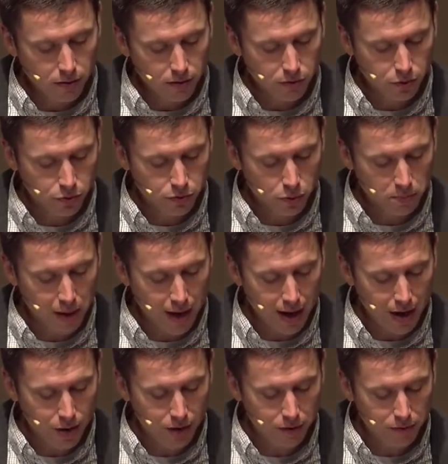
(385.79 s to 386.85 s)
fruitful
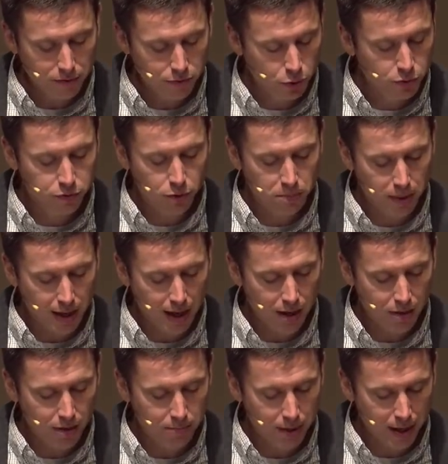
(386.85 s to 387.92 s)
bough
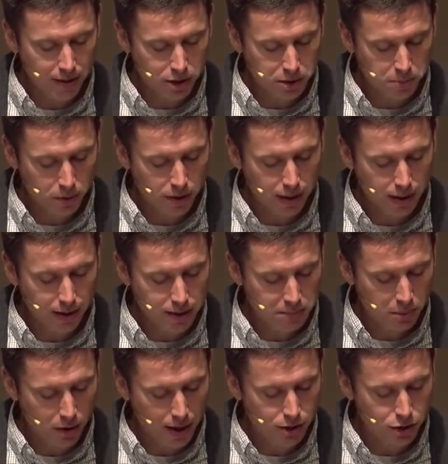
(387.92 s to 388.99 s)
by the spring. His
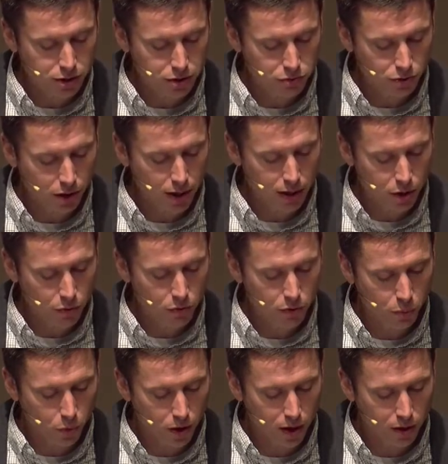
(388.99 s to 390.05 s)
branches run over the
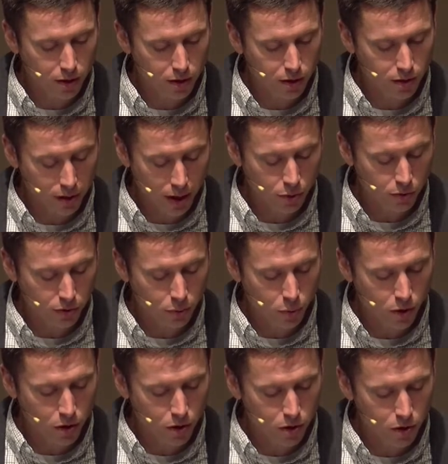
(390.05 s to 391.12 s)

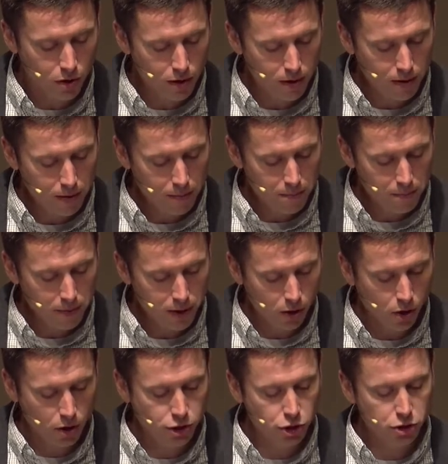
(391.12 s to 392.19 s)
wall. The
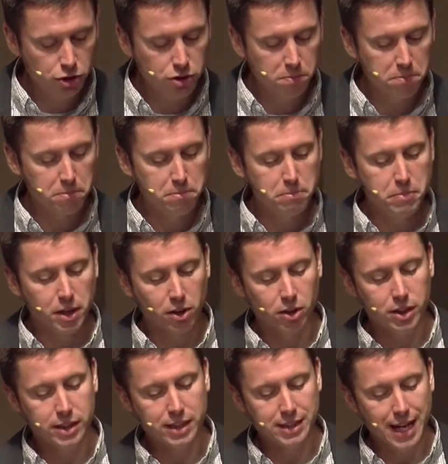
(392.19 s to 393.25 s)
archers
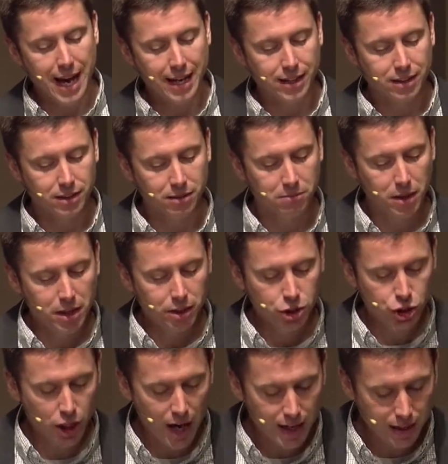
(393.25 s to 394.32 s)
bitterly attack him,
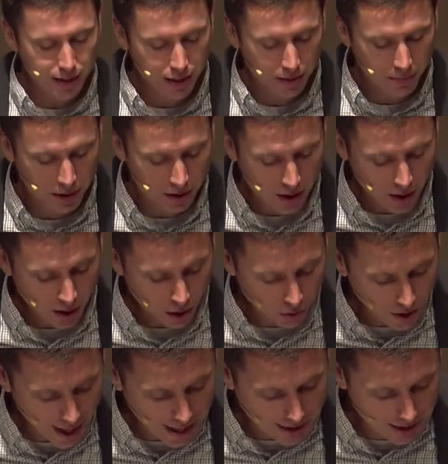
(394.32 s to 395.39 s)
shot at him, and
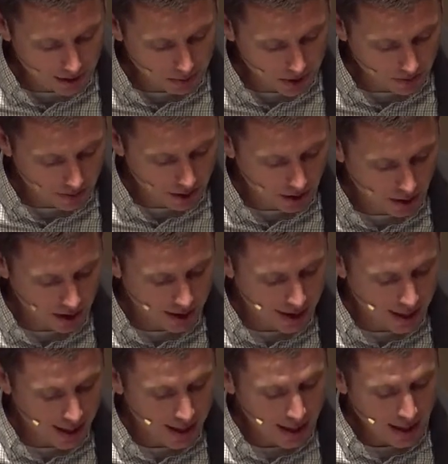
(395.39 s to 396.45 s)
harassed him severely,
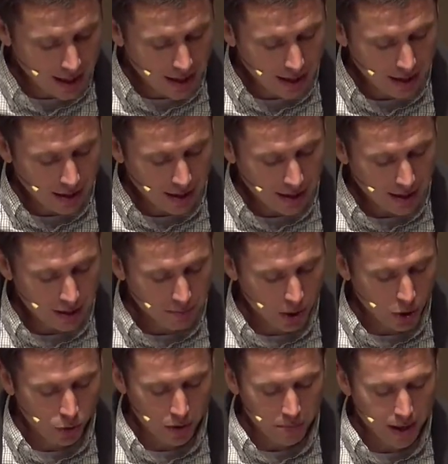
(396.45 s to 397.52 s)
yet his
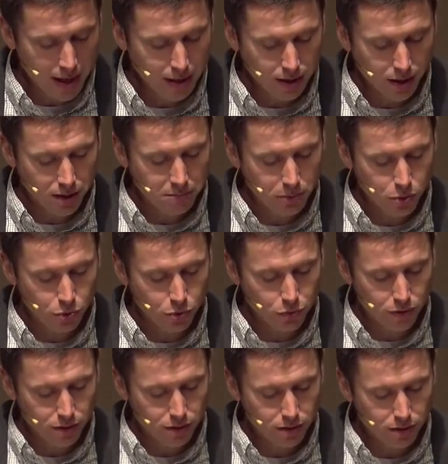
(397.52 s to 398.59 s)
bow remained unmoved.